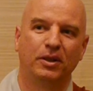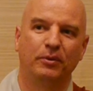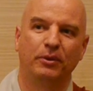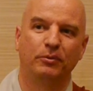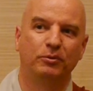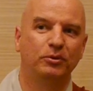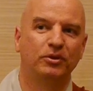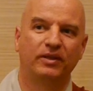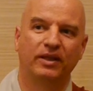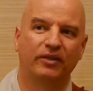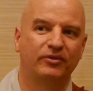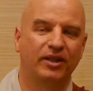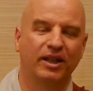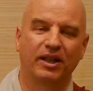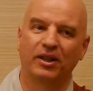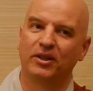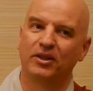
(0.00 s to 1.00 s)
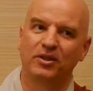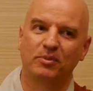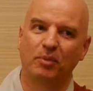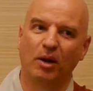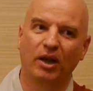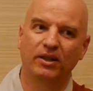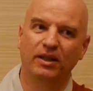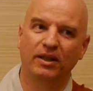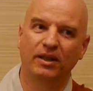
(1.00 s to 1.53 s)
We wouldn't have taken this
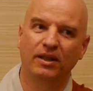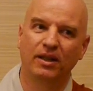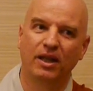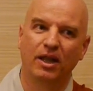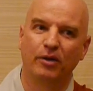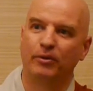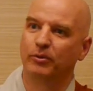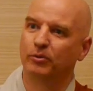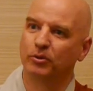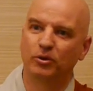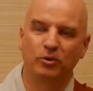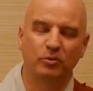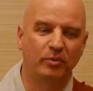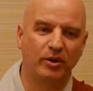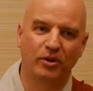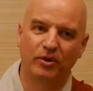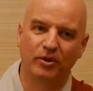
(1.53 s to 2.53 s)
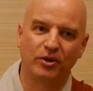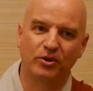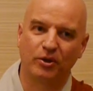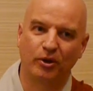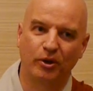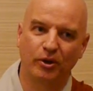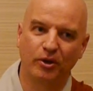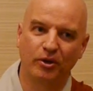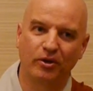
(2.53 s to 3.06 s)
body, we wouldn't be on
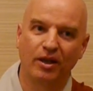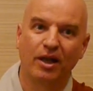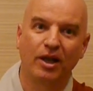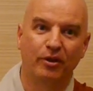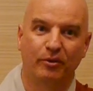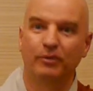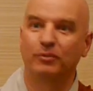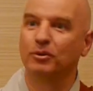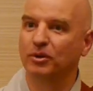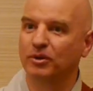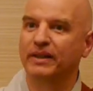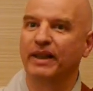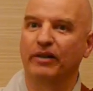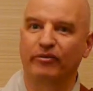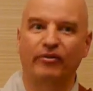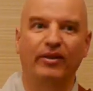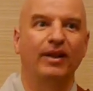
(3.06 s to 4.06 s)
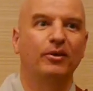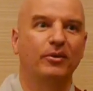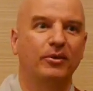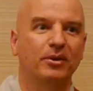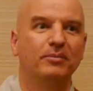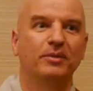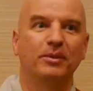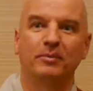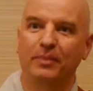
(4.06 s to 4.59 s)
this earth, we wouldn't have fellow
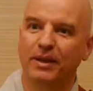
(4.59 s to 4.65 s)
human